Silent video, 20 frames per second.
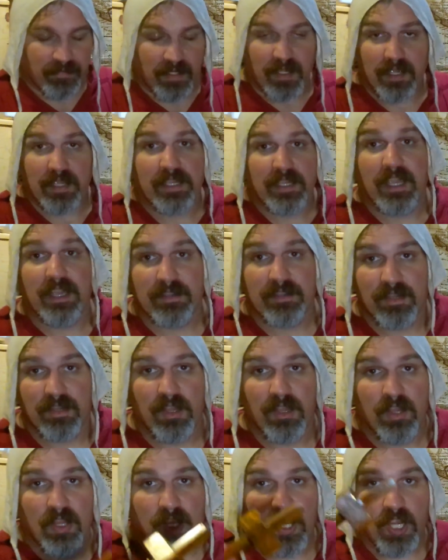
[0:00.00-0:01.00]
again,
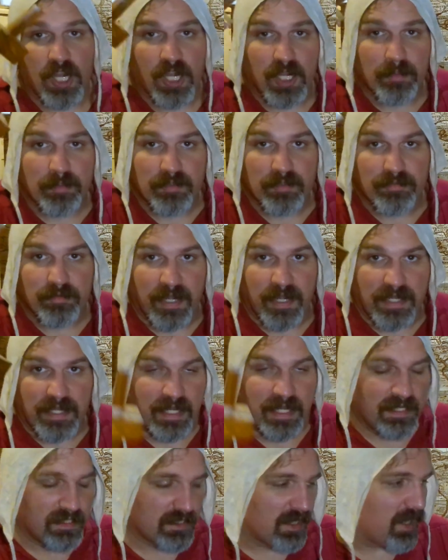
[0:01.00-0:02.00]
Harbor Freight,
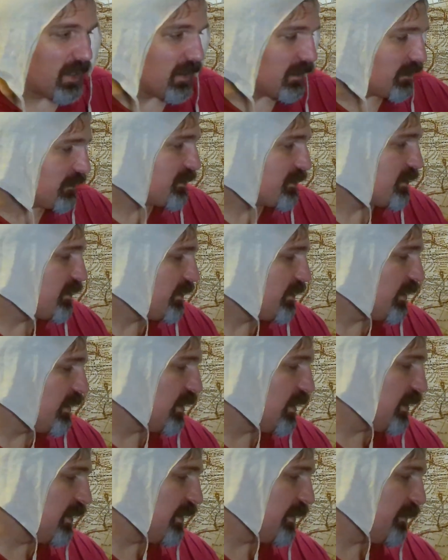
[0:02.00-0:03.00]

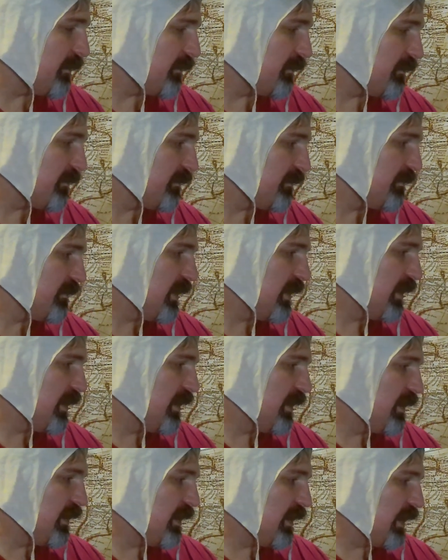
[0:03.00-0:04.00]
$8.
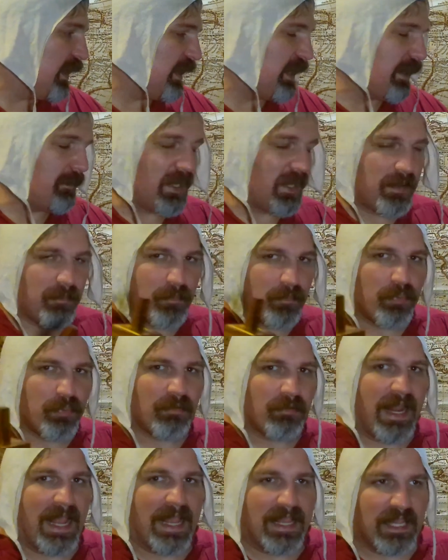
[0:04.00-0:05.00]
And I'm not
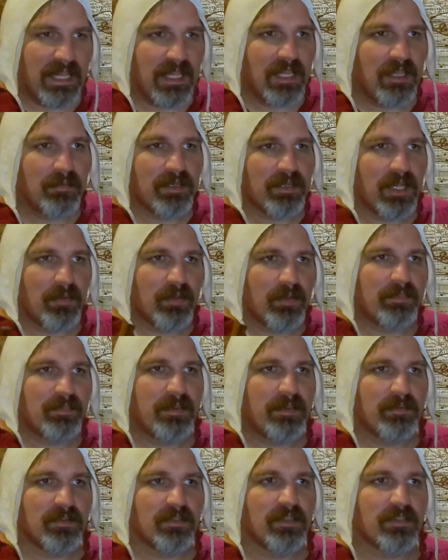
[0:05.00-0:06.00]
bragging, but I want
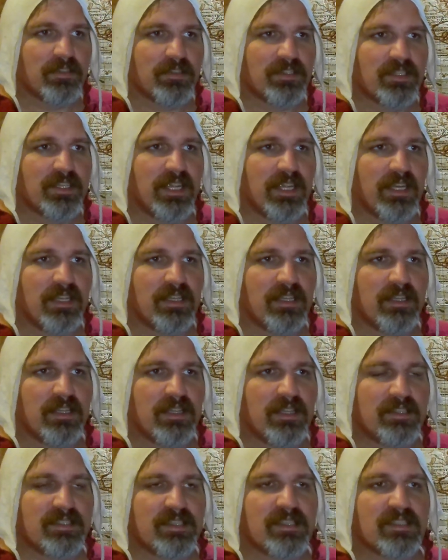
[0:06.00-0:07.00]
people to understand
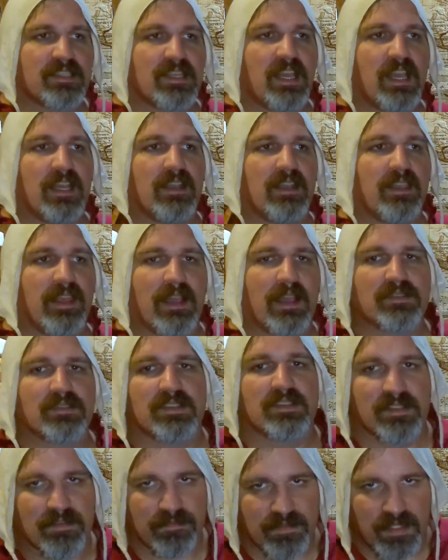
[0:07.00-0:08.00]
this is not
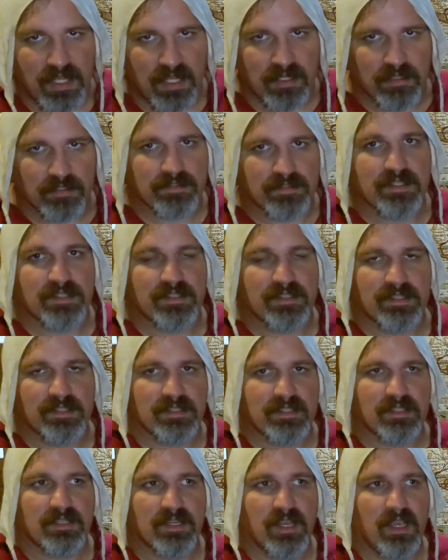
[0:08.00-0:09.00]
thousands of dollars. This
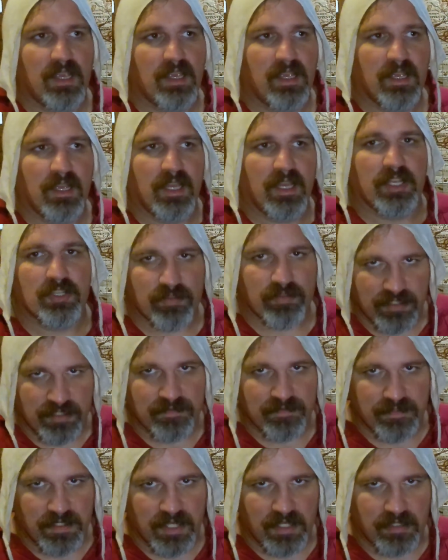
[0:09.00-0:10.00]
is hundreds
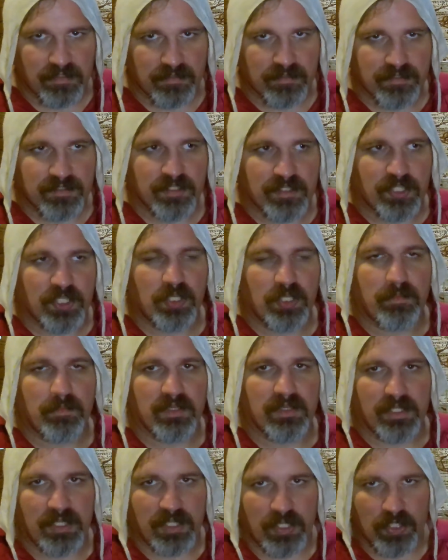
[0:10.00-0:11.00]
of dollars
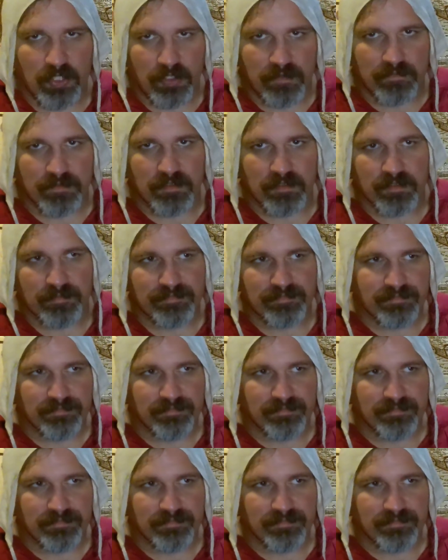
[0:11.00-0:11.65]
accumulated over